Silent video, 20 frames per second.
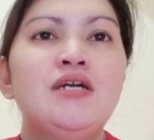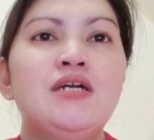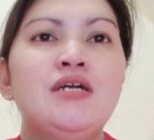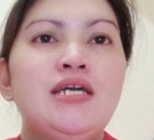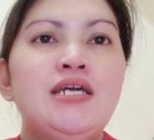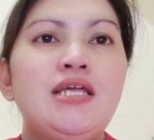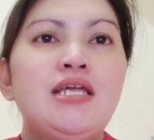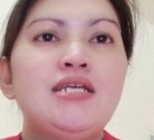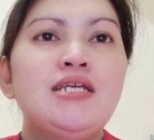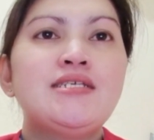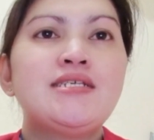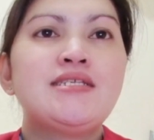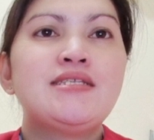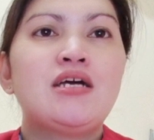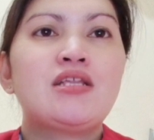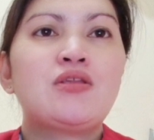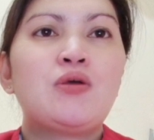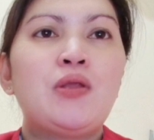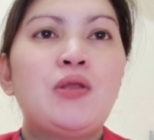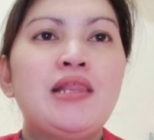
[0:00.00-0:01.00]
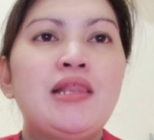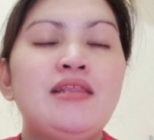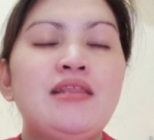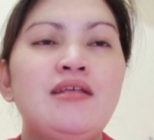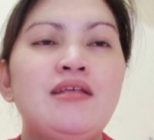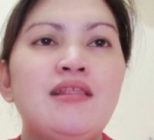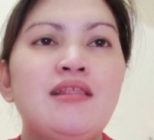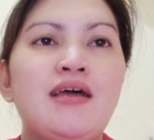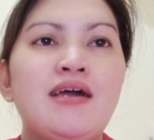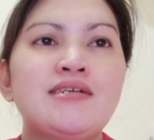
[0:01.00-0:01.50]
It is not only
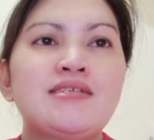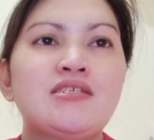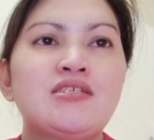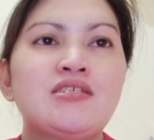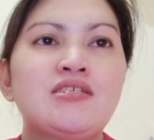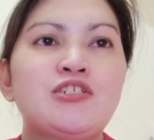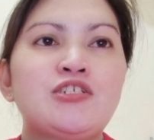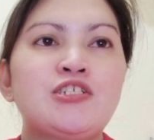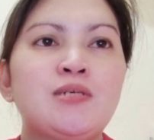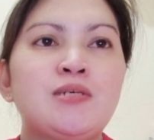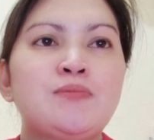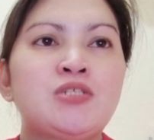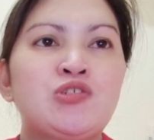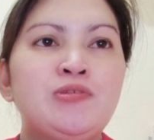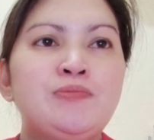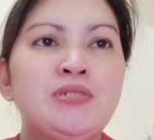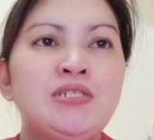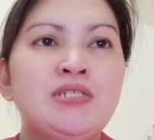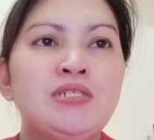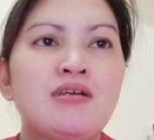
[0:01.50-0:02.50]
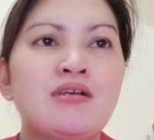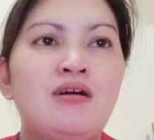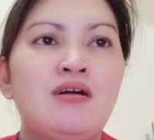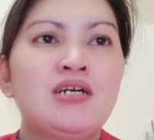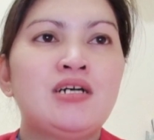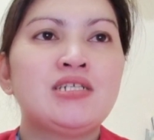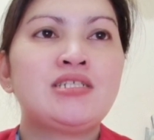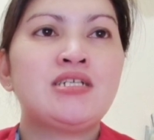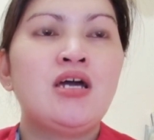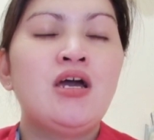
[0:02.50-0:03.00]
the license or subscription
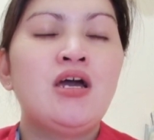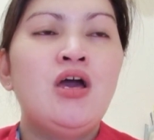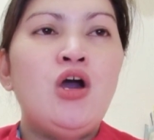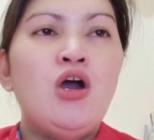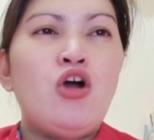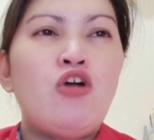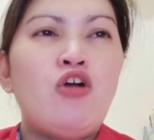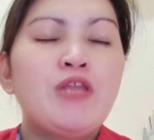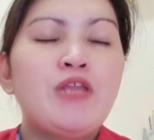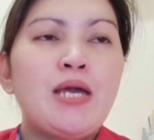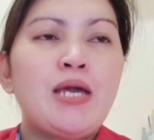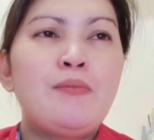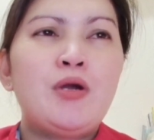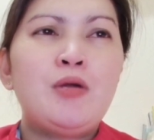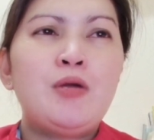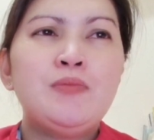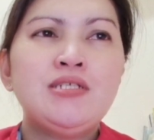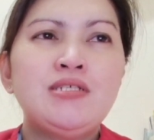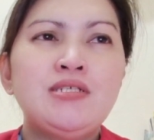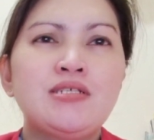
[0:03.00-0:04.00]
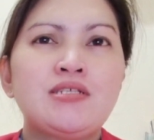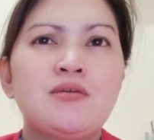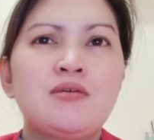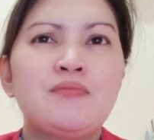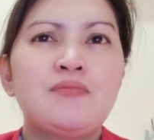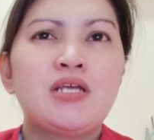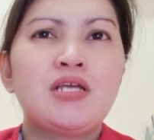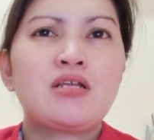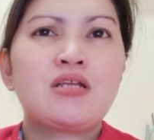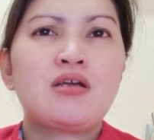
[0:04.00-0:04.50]
cost of the MRP
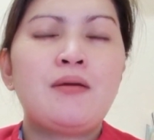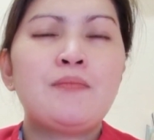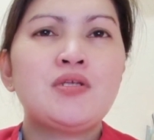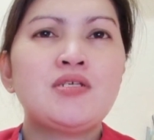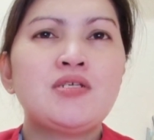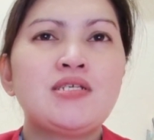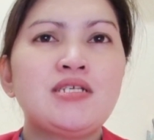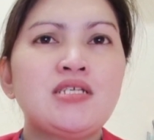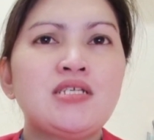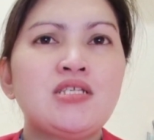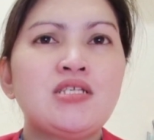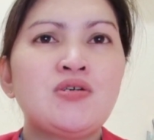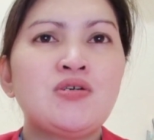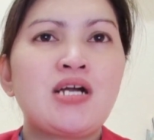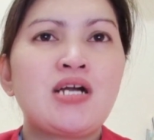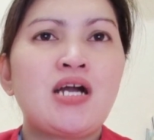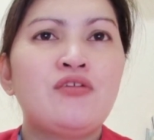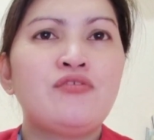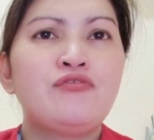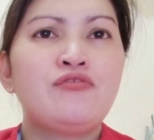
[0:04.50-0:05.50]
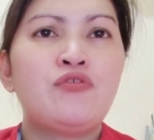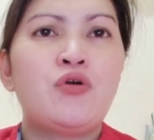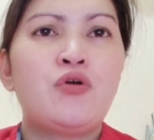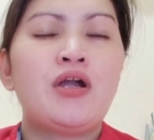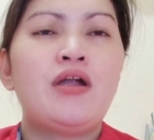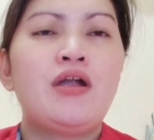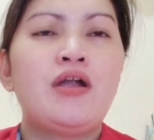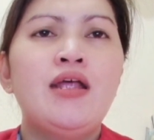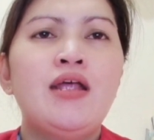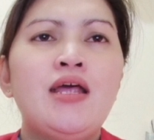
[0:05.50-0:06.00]
system that companies need to account
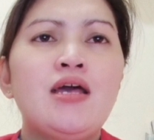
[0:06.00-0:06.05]
for.